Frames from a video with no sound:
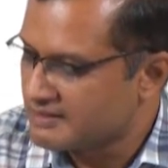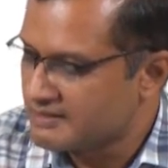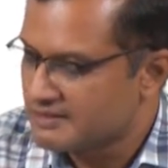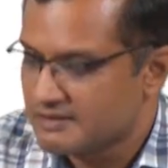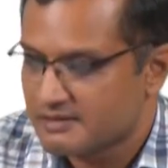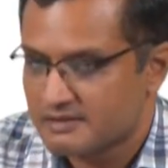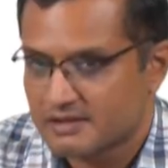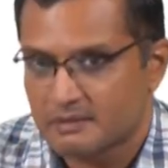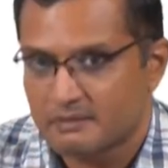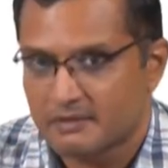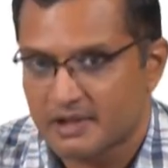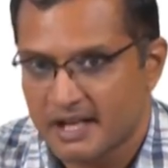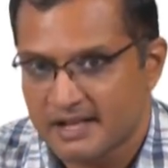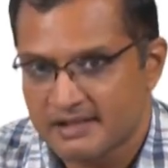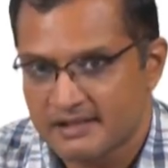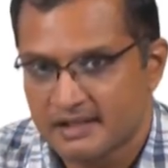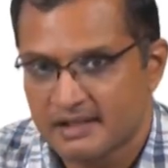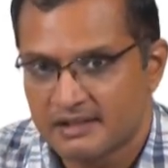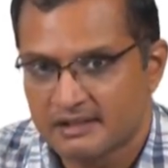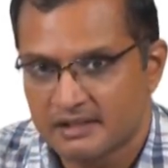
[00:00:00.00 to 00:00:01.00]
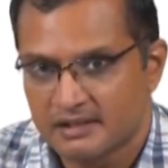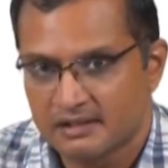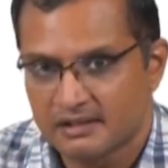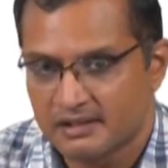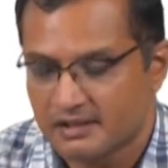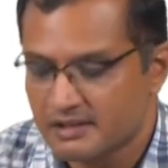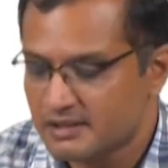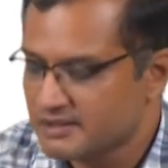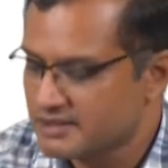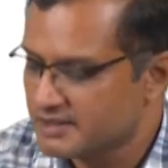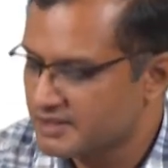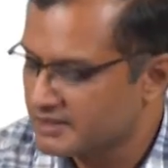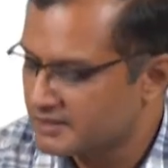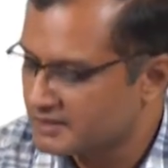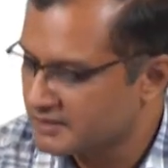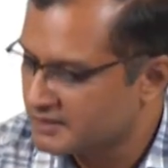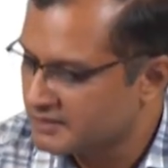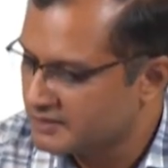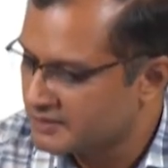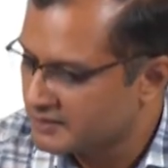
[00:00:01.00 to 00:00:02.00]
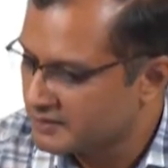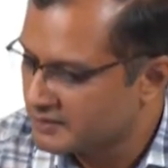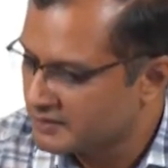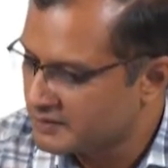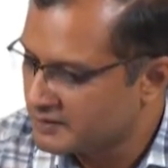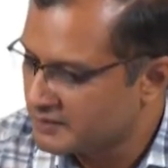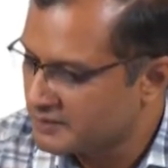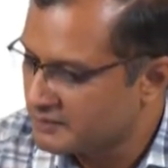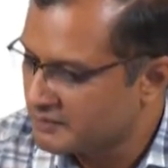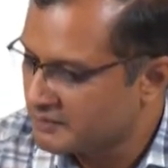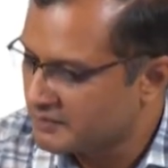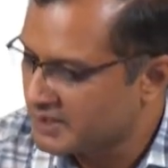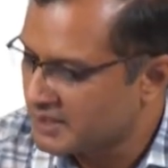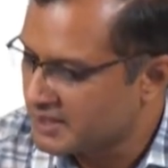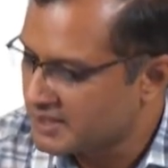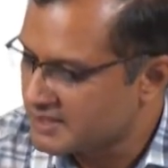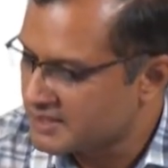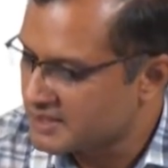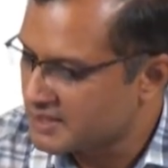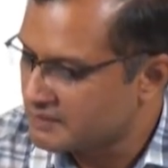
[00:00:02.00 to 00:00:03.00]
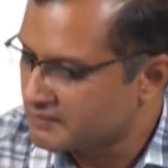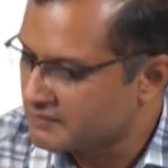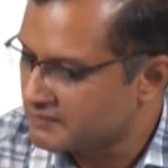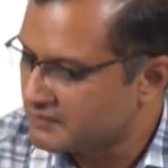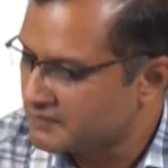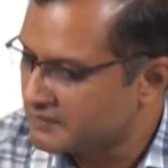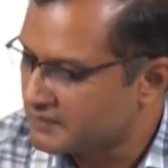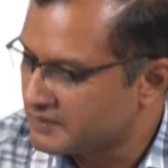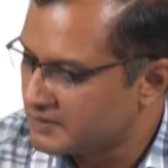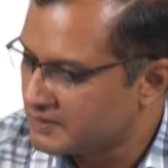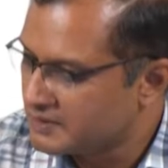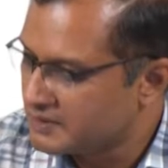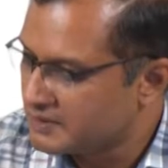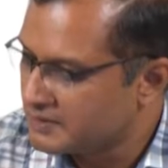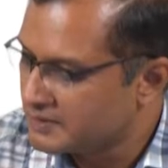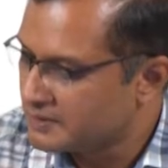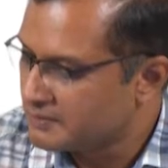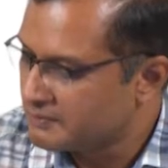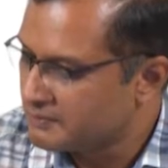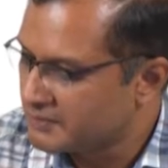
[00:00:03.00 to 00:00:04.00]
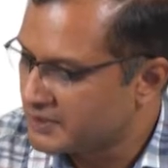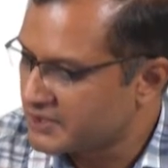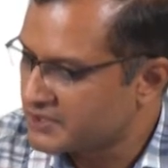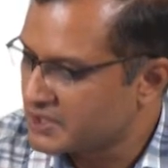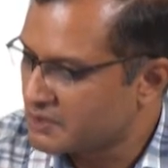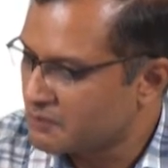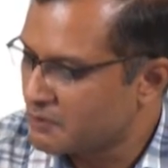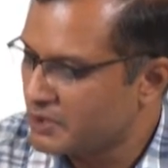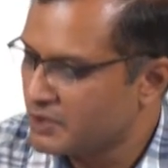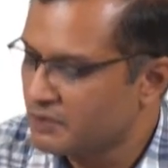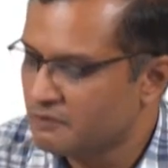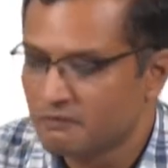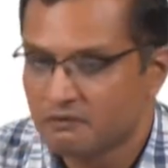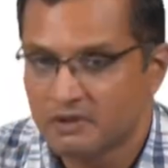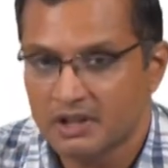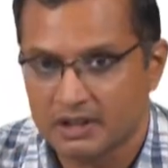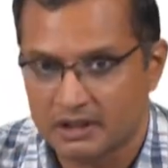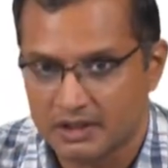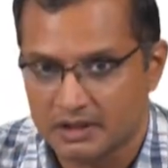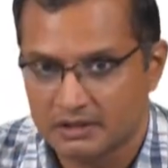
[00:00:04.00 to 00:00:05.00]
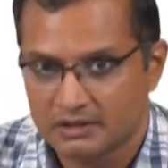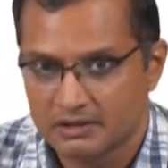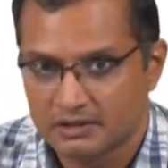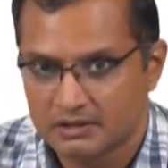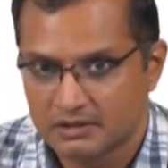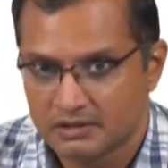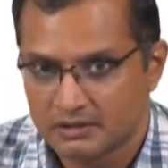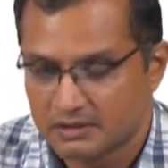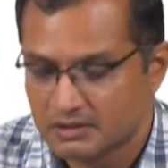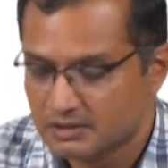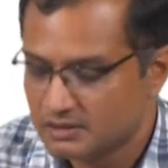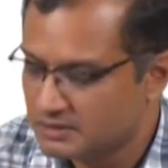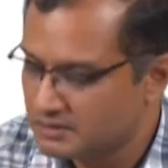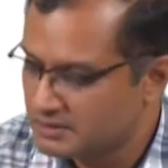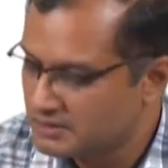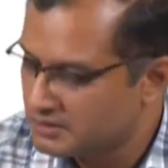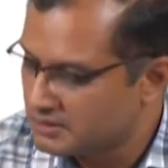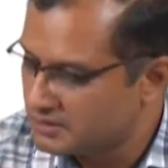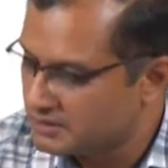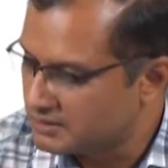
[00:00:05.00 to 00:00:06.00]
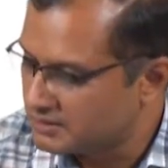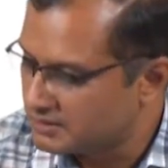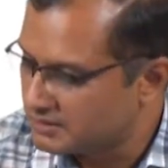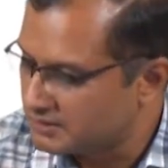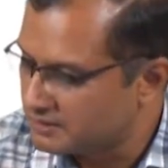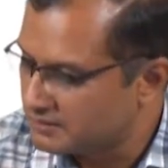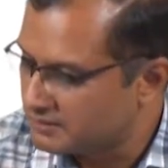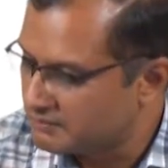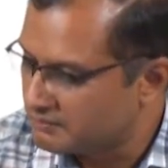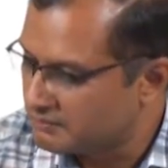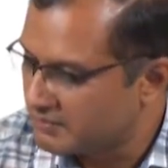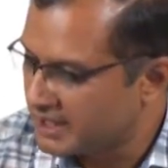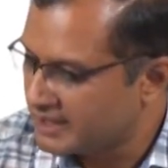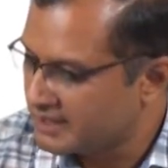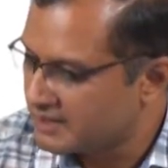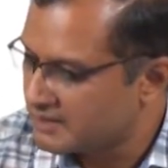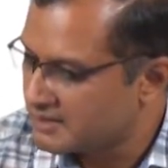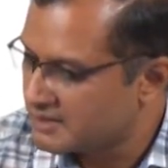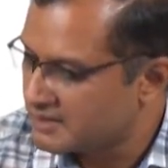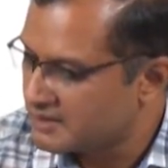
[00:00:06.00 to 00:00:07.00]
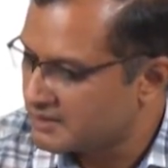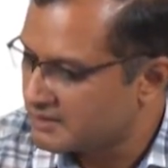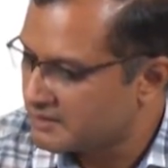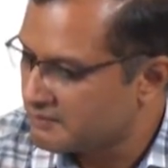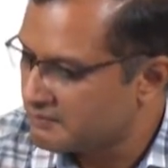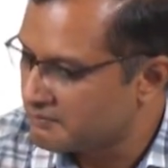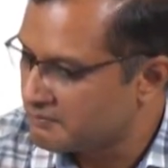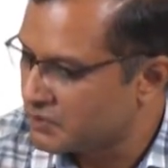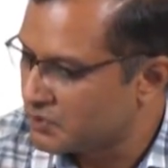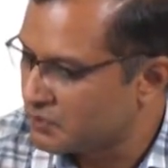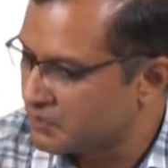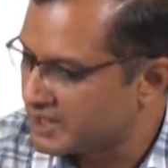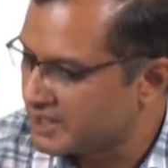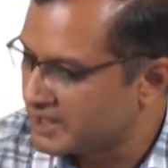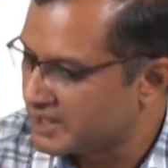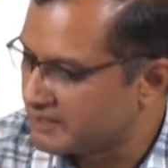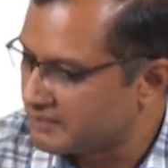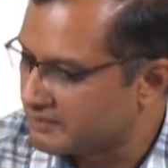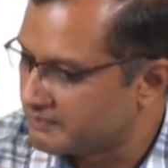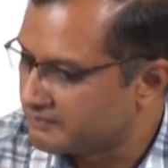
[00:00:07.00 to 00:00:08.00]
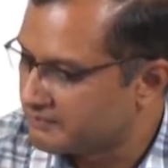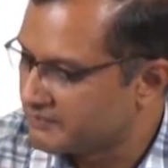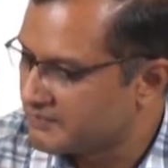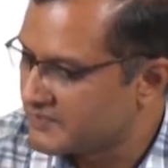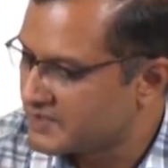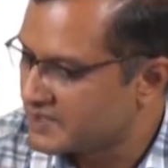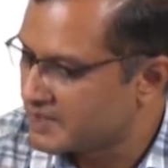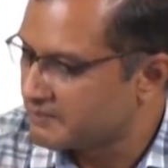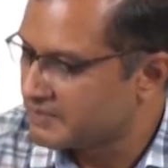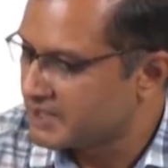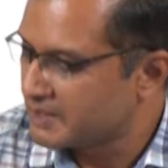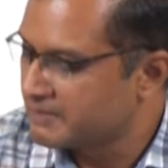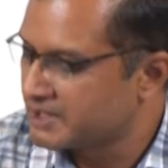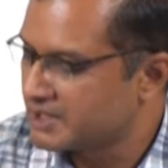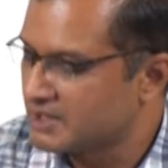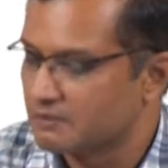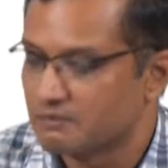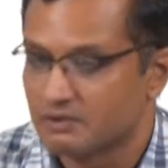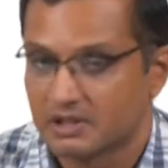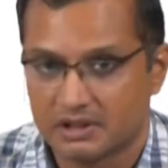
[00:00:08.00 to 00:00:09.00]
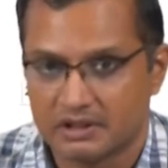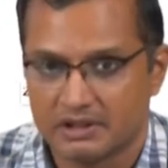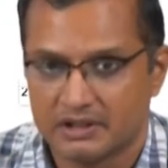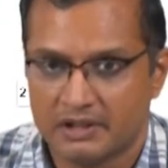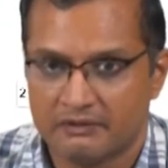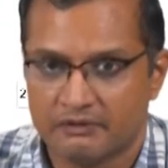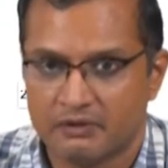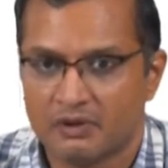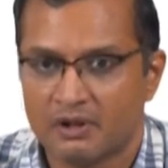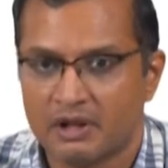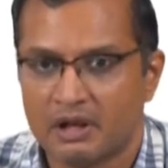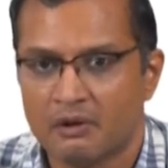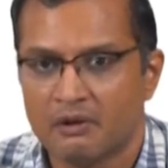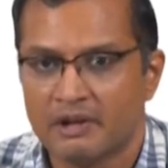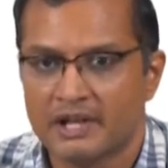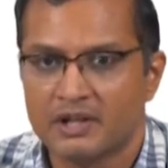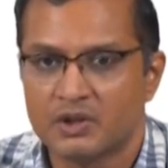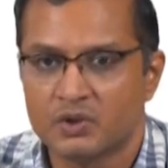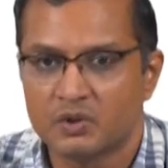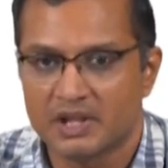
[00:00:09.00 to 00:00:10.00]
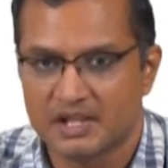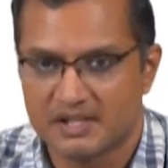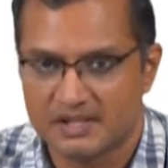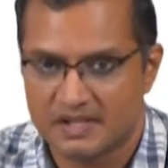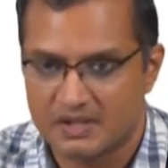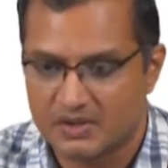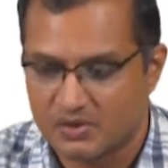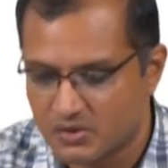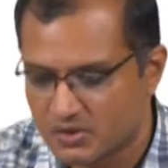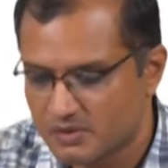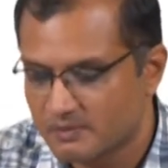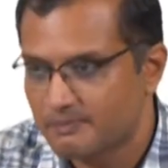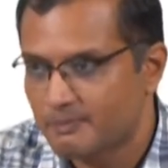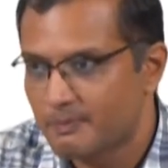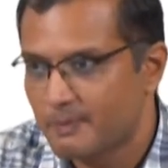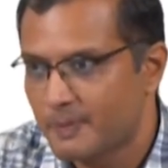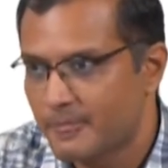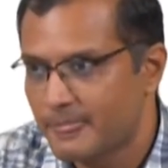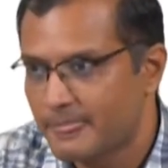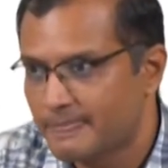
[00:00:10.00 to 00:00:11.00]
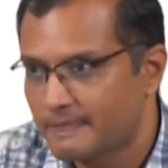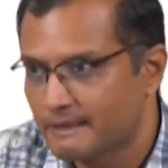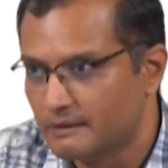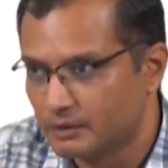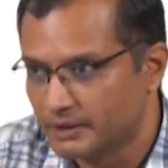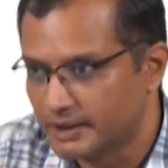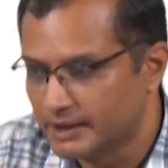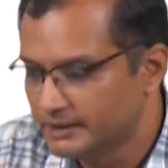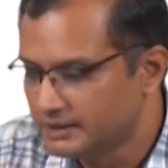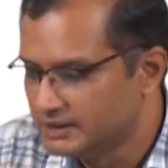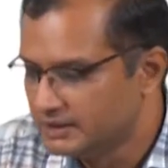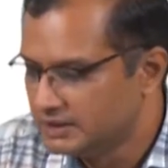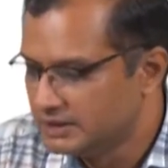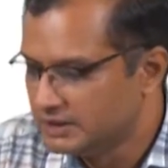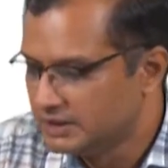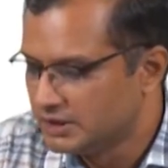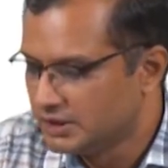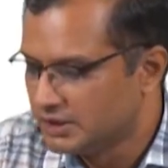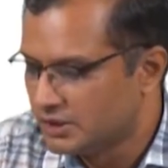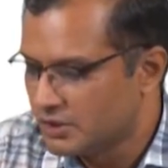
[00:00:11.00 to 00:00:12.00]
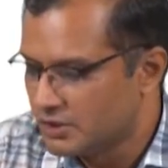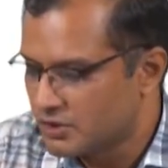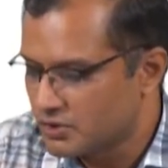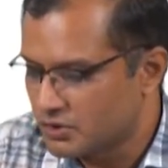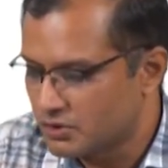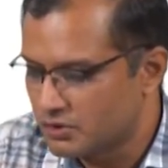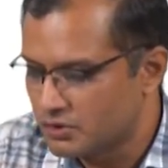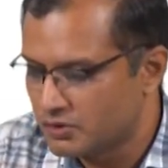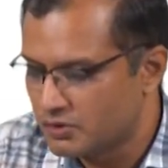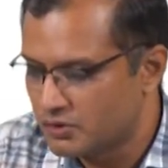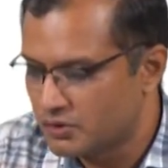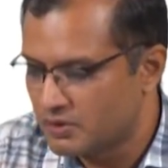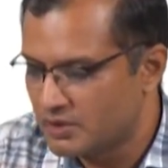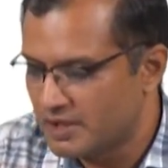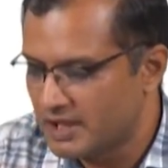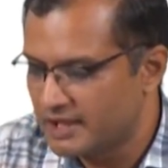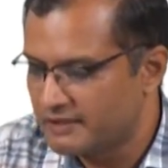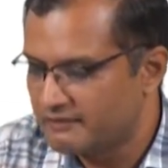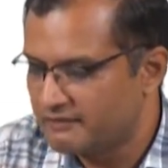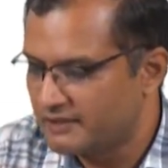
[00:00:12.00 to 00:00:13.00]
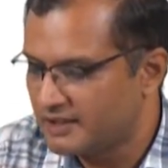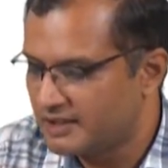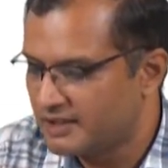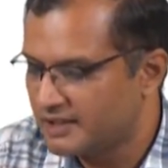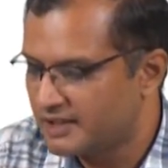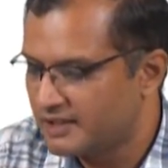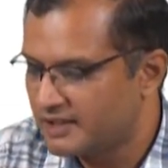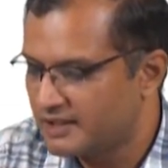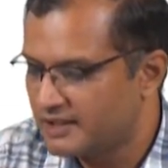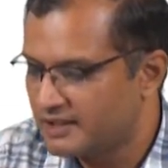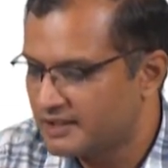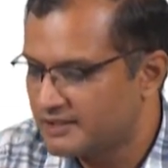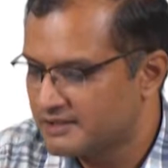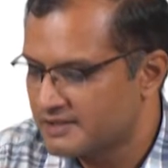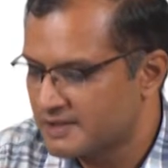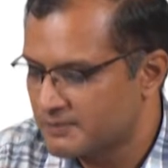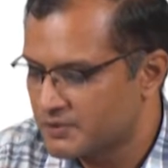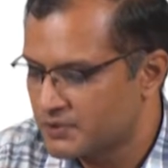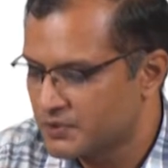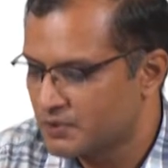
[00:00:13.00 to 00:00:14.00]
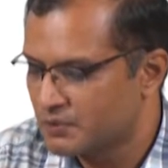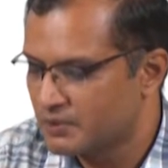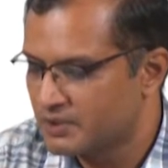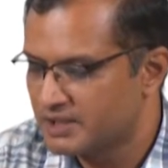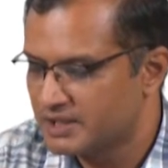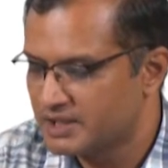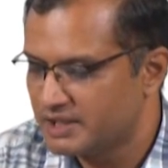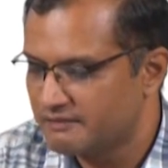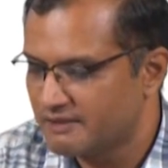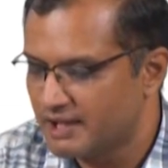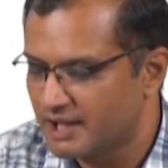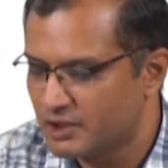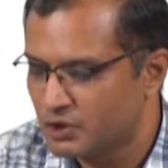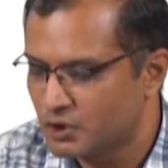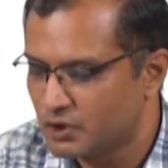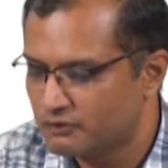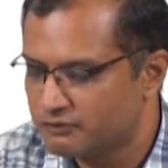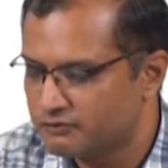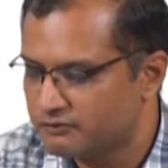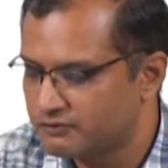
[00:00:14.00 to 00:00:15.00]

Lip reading: some rise in internal energy plus some pressure volume work minus mu dN, some chemical work if you allow N to exchange. Okay. So, if I substitute the value of